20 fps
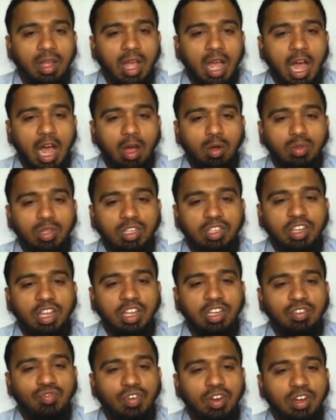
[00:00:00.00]
How the
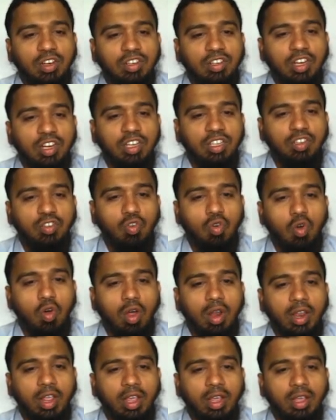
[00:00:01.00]
change function is
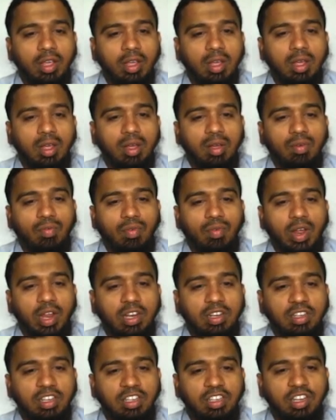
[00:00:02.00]
calling?
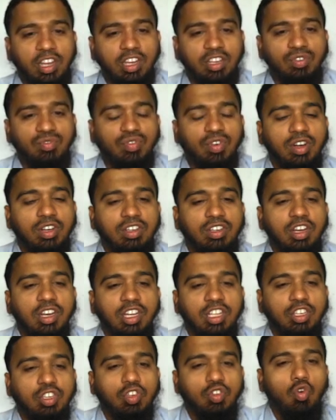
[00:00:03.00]
When the change function
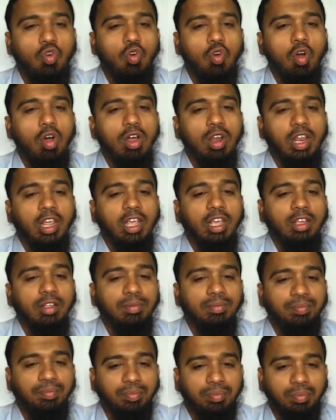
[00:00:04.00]
is calling,
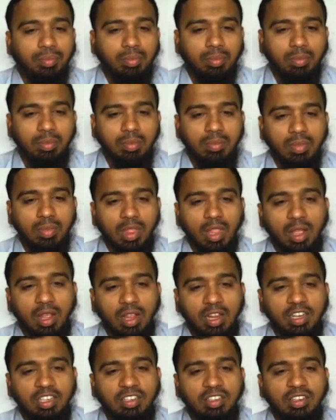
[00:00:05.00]

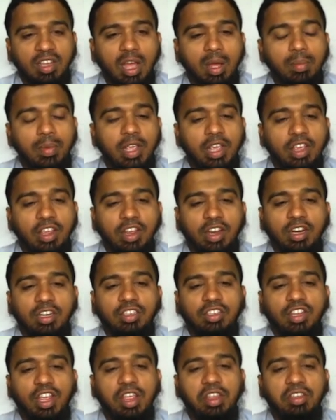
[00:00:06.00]
it's coming here
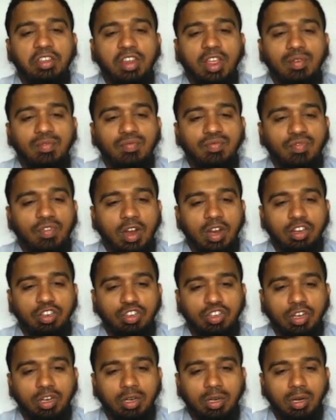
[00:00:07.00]
change name
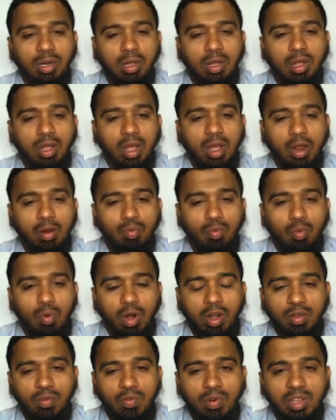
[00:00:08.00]
function, and
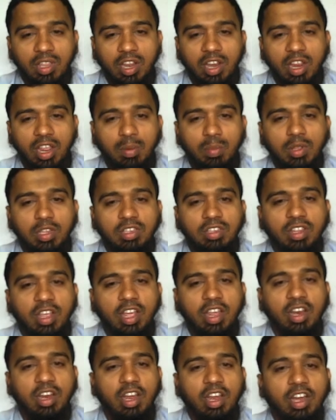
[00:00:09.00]
whatever the name is
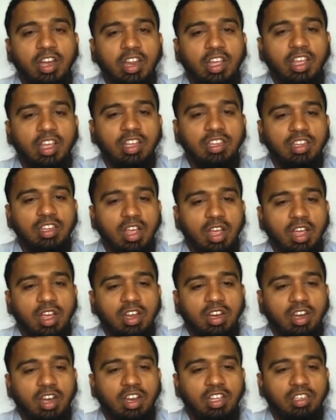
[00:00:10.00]
there, it is
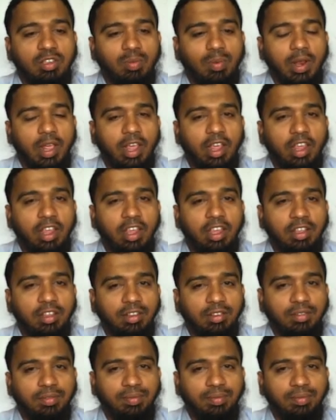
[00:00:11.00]
displaying.